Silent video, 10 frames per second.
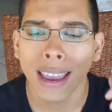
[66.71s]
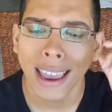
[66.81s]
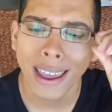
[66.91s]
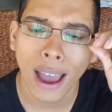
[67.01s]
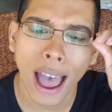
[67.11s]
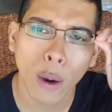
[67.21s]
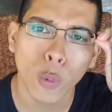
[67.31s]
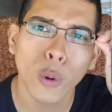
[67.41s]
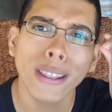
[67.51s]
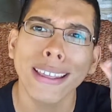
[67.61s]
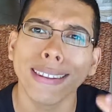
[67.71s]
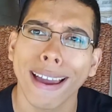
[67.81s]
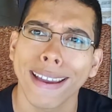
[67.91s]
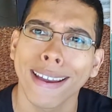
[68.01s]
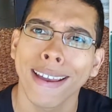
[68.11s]
And I really
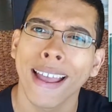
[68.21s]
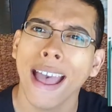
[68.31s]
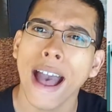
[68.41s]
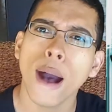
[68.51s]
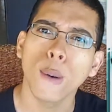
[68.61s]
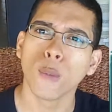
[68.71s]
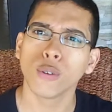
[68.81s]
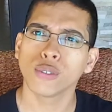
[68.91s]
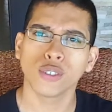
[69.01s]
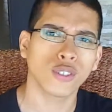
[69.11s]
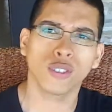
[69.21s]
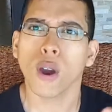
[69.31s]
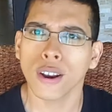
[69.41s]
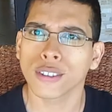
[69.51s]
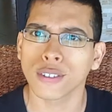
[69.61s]
like how Wolves just
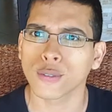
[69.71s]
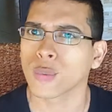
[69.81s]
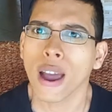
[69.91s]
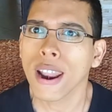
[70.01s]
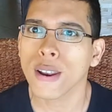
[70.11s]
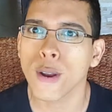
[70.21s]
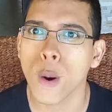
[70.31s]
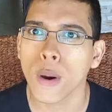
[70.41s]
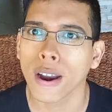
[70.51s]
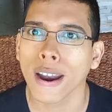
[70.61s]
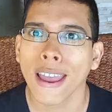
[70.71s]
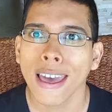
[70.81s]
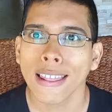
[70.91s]
starts, just right out of nowhere,